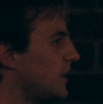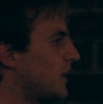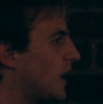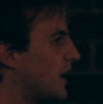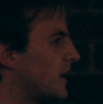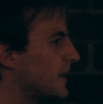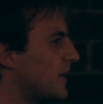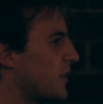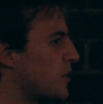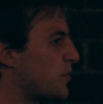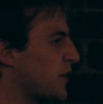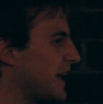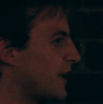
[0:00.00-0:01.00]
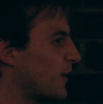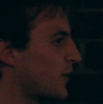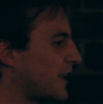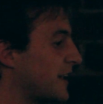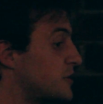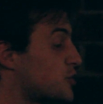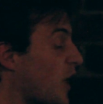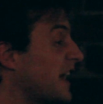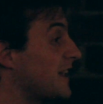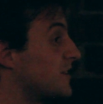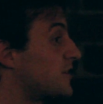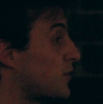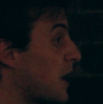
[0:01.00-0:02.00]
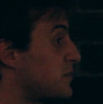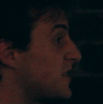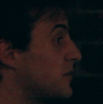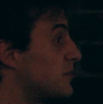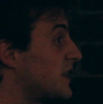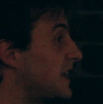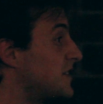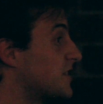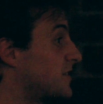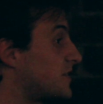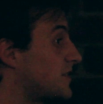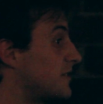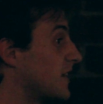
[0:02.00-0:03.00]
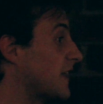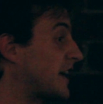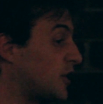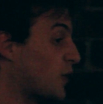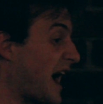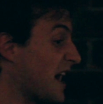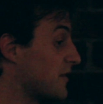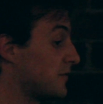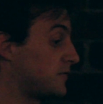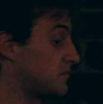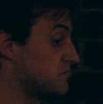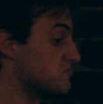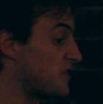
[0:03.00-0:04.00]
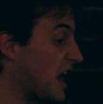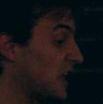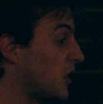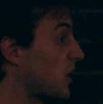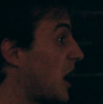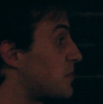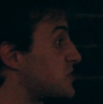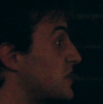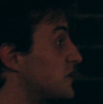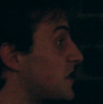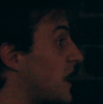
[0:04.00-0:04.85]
the player can try to interrupt him, but he just, like, you have dialogue options,